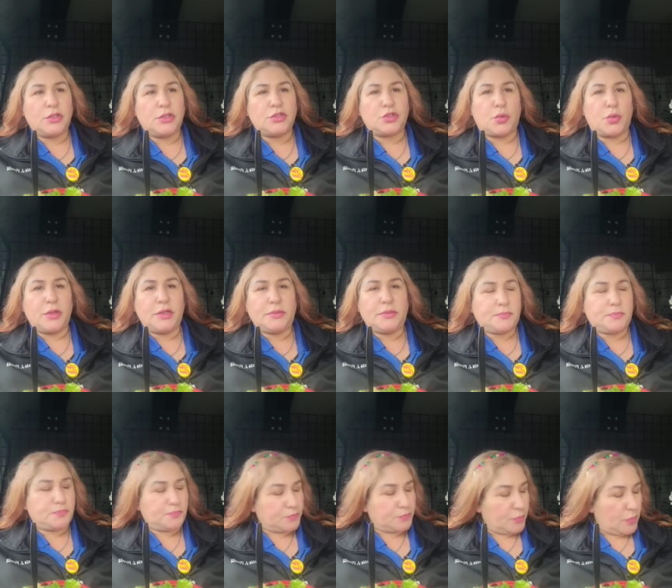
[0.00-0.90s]
the
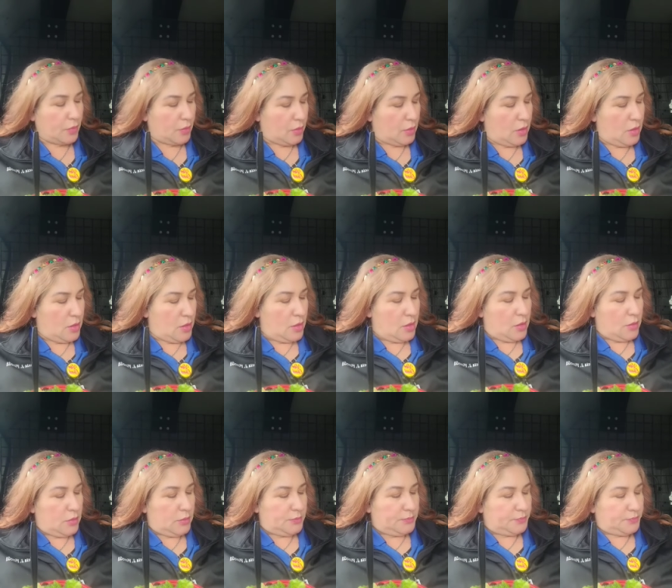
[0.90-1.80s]

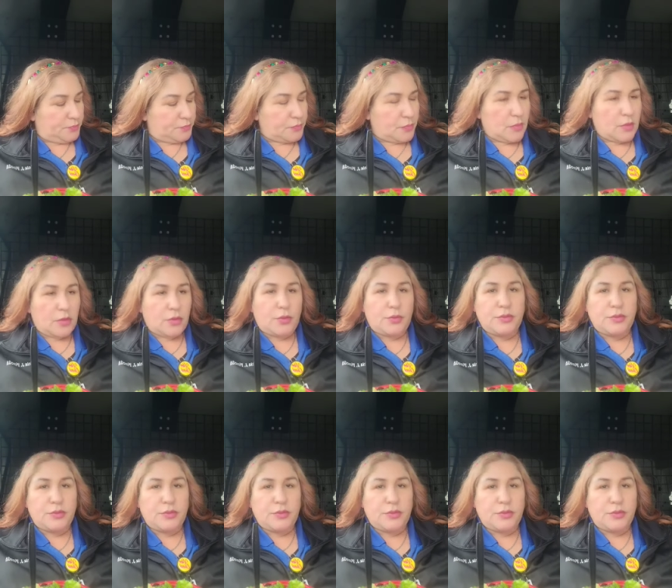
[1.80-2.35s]
joint.